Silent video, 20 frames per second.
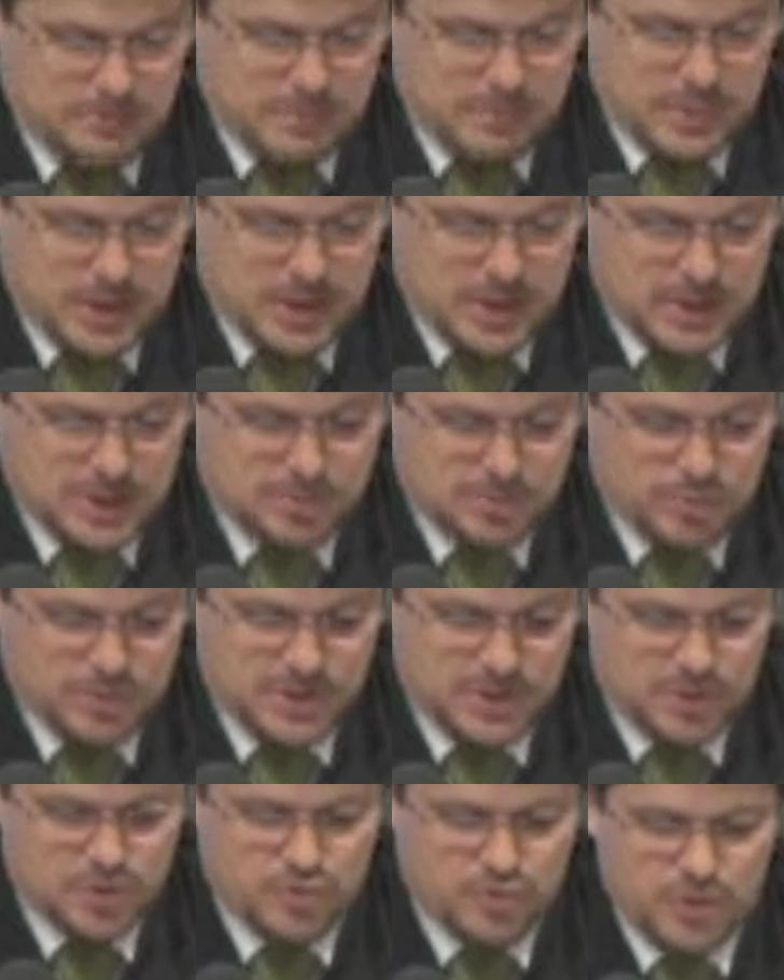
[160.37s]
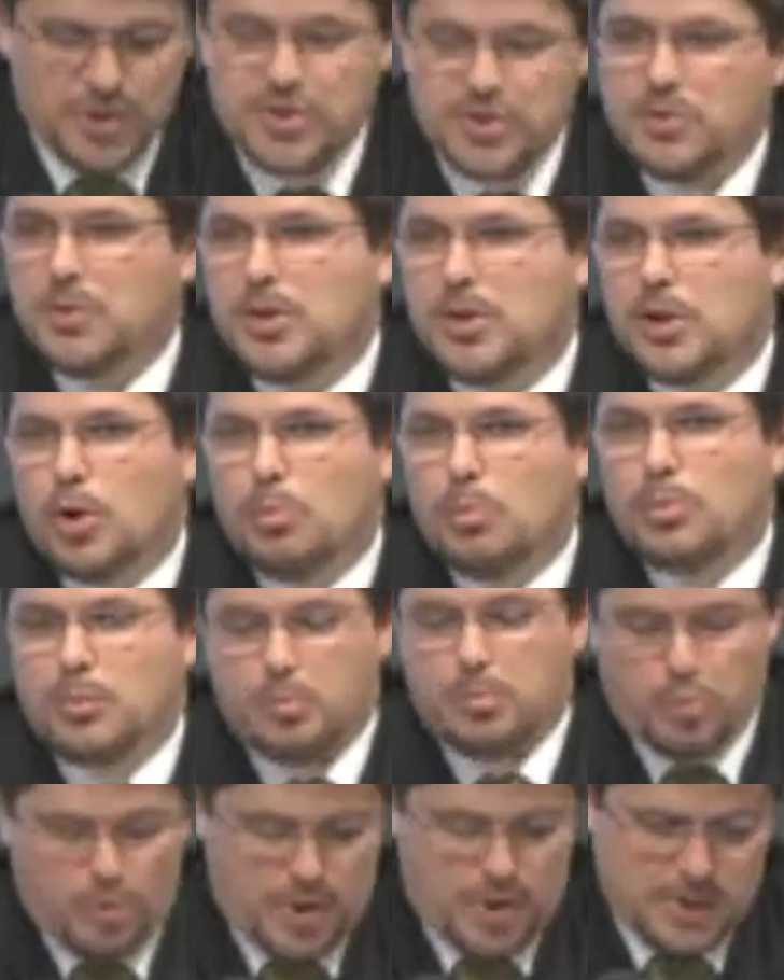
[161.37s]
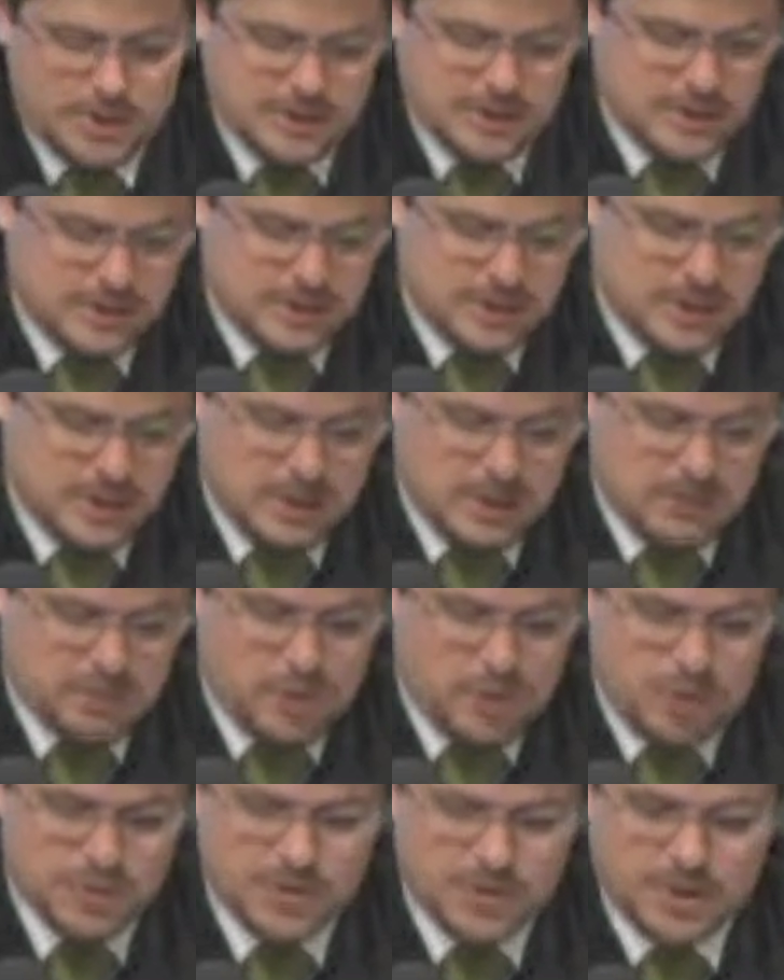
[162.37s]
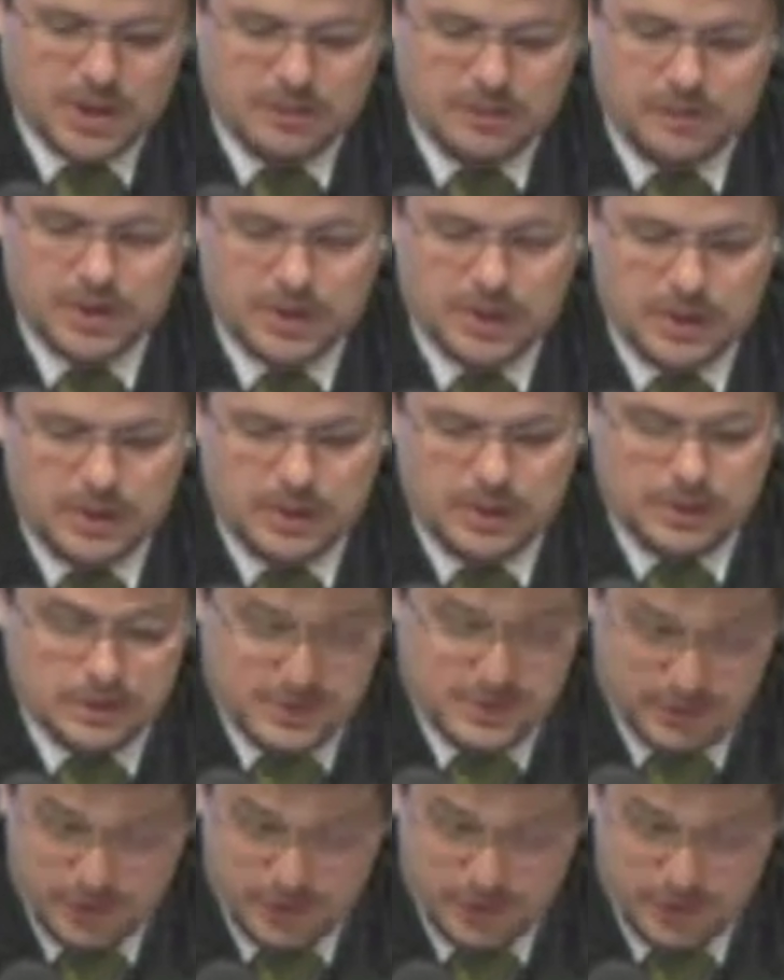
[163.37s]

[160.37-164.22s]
because Brazil's regional and global importance rose significantly,